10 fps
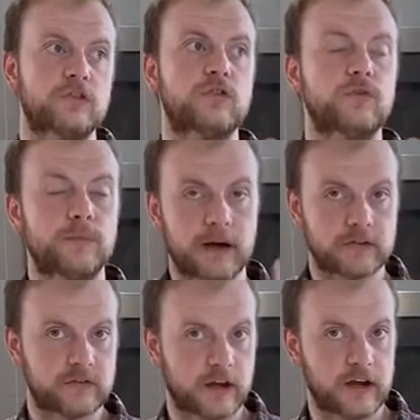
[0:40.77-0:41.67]
too
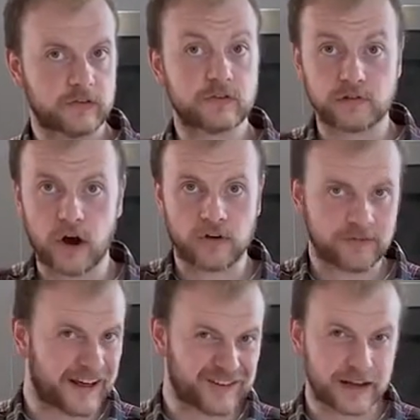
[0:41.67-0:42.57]
much uh, strong
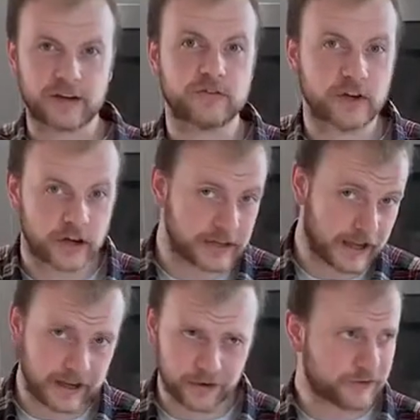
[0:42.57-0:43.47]
flavor, like a
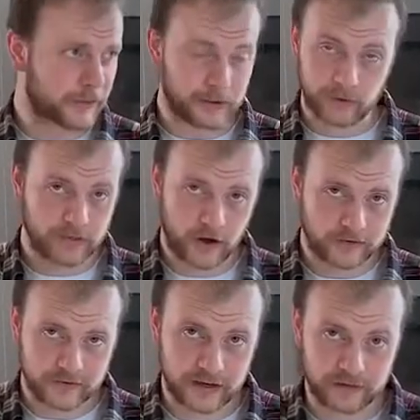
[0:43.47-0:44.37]
Chardonnay or something with
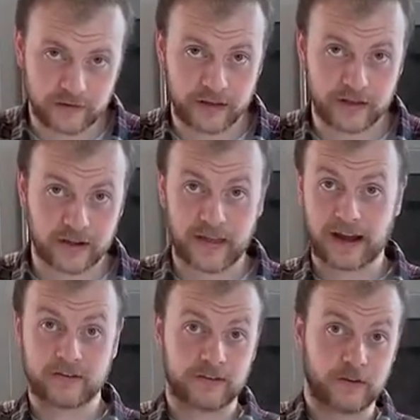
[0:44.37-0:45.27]
oxidation or anything like
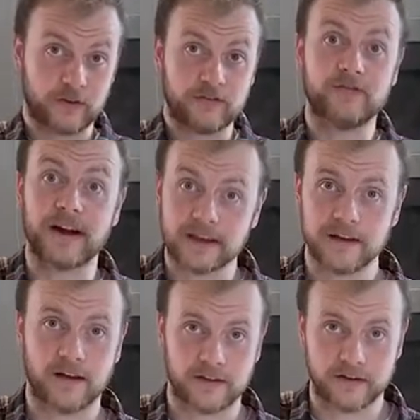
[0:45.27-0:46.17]
that, because it's going to fight
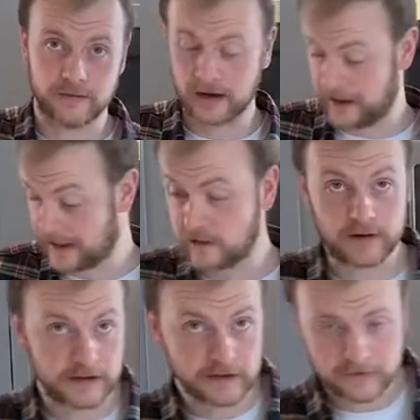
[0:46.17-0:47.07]
the other uh,
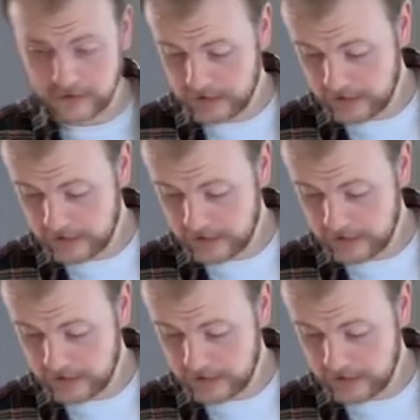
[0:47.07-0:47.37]
ingredients.